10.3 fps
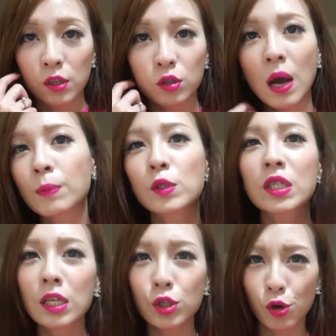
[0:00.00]
So I'm just
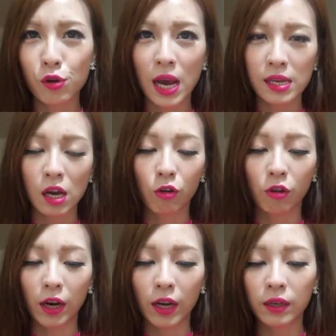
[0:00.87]
gonna show you guys how
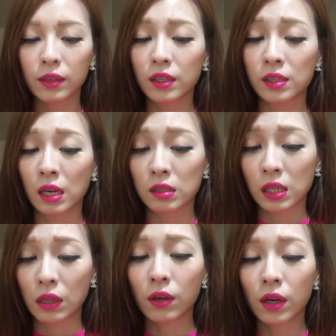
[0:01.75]
great this
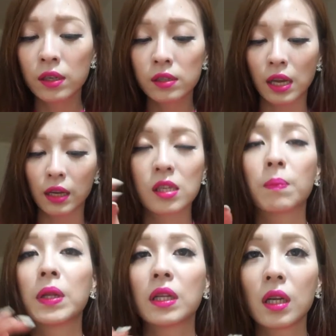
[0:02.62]
concealer is, like its
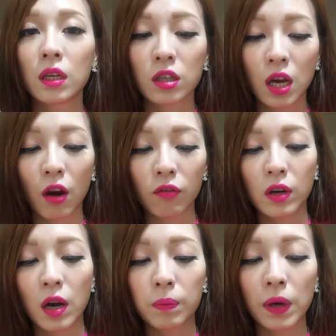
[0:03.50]
ability to
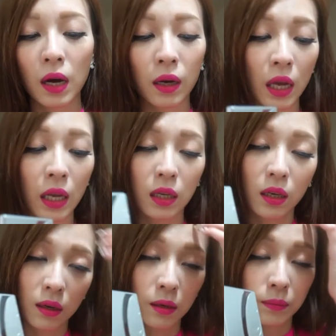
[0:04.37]
cover up uh,
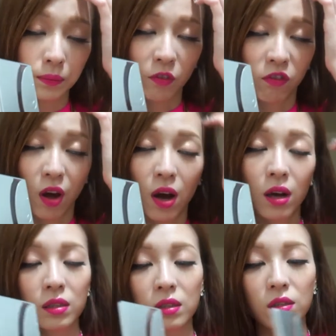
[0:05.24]
any um,
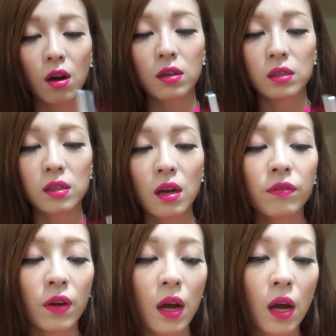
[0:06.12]
flaws and scars and
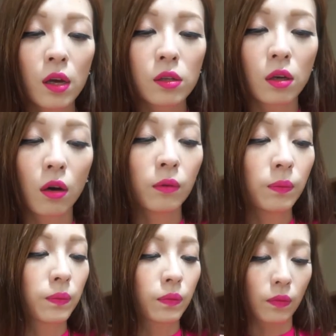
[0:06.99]
stuff.
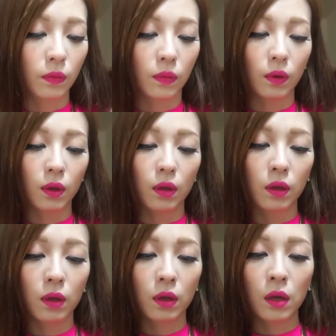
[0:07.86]
So
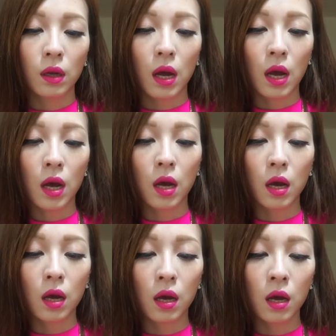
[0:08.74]

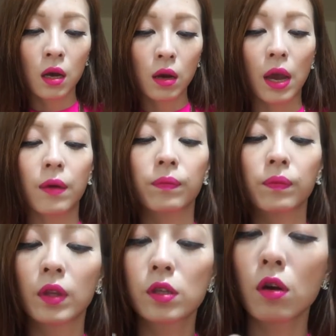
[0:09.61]
uh, okay,
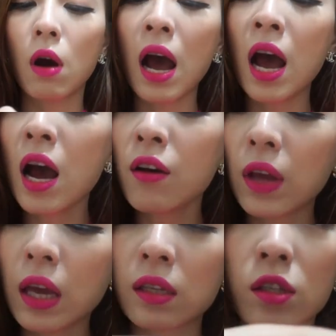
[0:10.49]
so I have
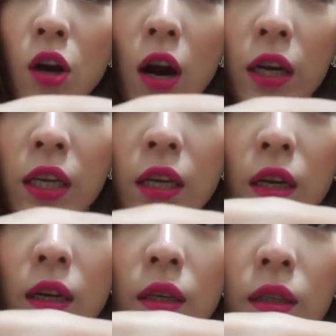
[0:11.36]
a scar
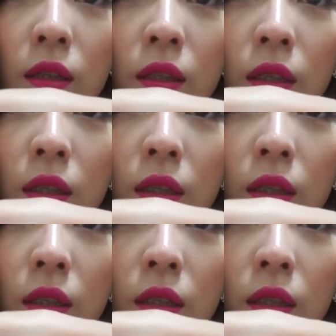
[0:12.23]
here,